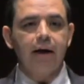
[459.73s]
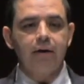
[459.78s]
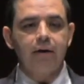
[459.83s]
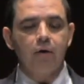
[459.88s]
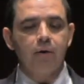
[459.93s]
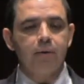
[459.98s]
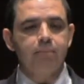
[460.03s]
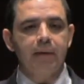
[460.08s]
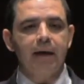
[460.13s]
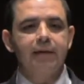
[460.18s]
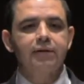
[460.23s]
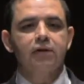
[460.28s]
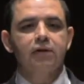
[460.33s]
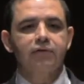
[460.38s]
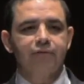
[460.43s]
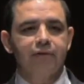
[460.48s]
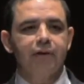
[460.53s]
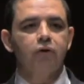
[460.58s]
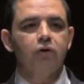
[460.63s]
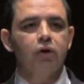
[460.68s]
I know it makes
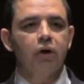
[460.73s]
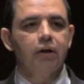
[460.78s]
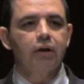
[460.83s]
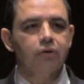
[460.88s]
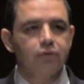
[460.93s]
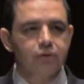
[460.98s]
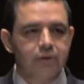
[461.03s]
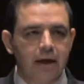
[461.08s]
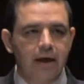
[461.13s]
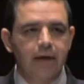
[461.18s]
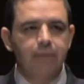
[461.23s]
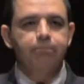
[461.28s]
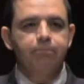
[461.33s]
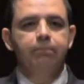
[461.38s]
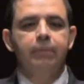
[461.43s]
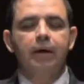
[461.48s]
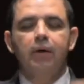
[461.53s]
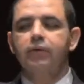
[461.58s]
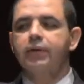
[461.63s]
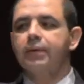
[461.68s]
us feel good to say,
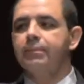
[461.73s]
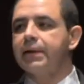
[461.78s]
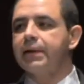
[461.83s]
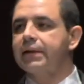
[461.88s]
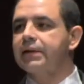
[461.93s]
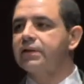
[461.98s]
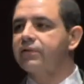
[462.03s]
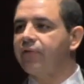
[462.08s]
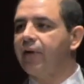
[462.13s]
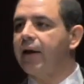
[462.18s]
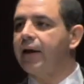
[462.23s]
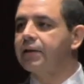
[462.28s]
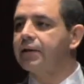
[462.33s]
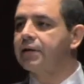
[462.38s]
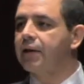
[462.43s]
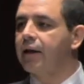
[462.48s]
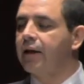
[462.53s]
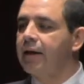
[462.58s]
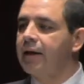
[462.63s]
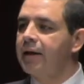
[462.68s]
build the biggest fence,